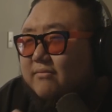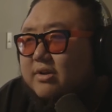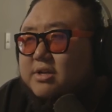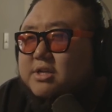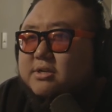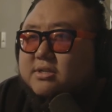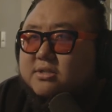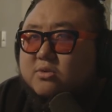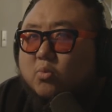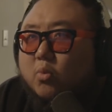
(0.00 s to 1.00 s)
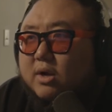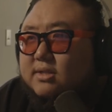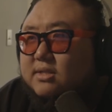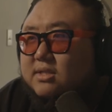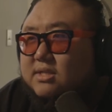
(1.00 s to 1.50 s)
I'm very curious as to
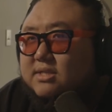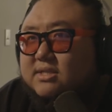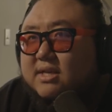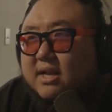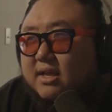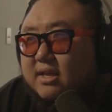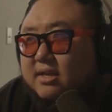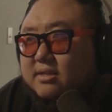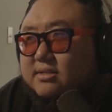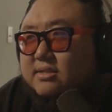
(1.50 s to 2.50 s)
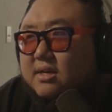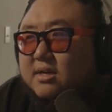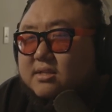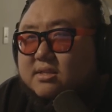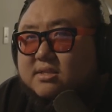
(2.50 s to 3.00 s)
what this set is.
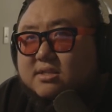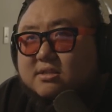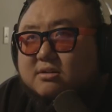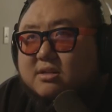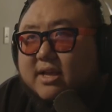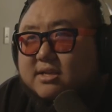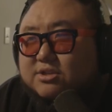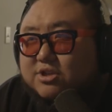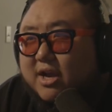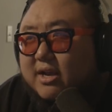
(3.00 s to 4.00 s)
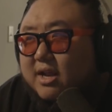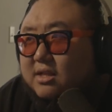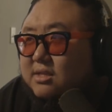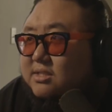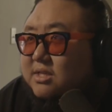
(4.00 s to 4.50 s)
These look like giant
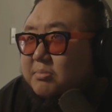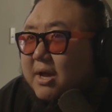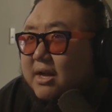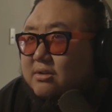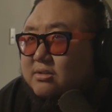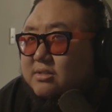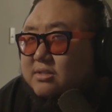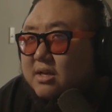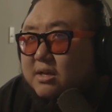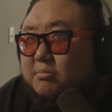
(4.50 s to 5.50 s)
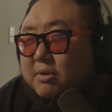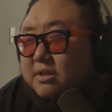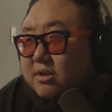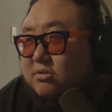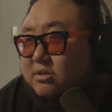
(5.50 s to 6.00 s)
LED panels,
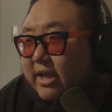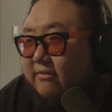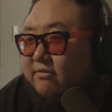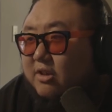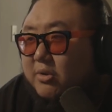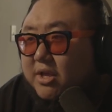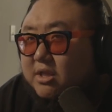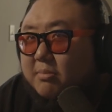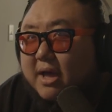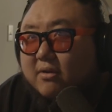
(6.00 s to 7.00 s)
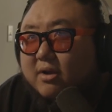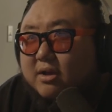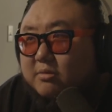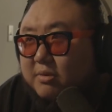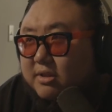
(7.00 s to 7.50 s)
but they're like floating in the
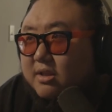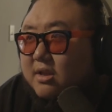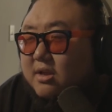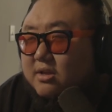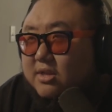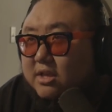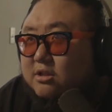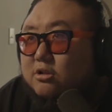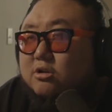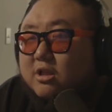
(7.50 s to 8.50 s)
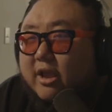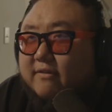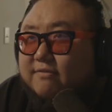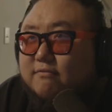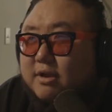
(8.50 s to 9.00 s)
background, but they look
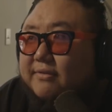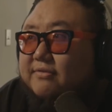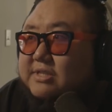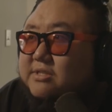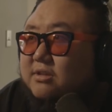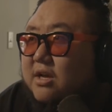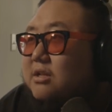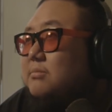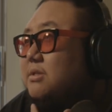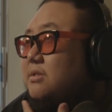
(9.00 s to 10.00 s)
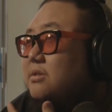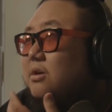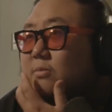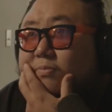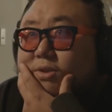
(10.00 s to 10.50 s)
like real physical elements.
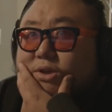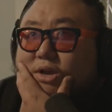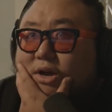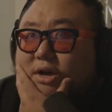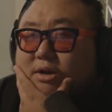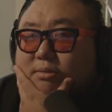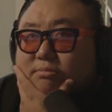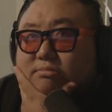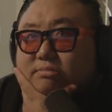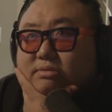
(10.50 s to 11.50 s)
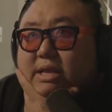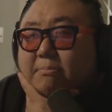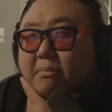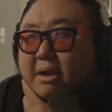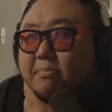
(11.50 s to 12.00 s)
So
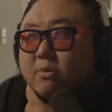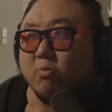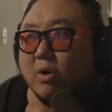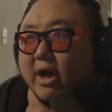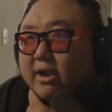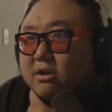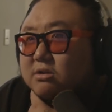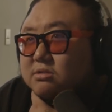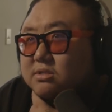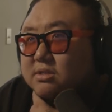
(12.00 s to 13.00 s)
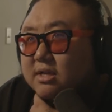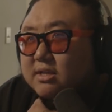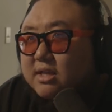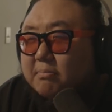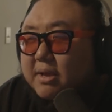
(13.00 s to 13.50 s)
they might be wires,
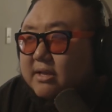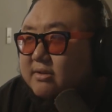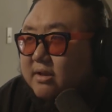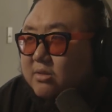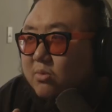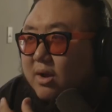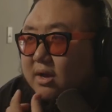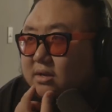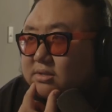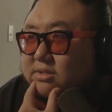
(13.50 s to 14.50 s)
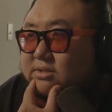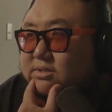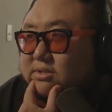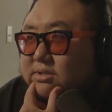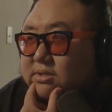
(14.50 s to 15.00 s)
and then they painted out the
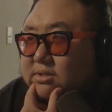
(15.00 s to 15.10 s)
wires.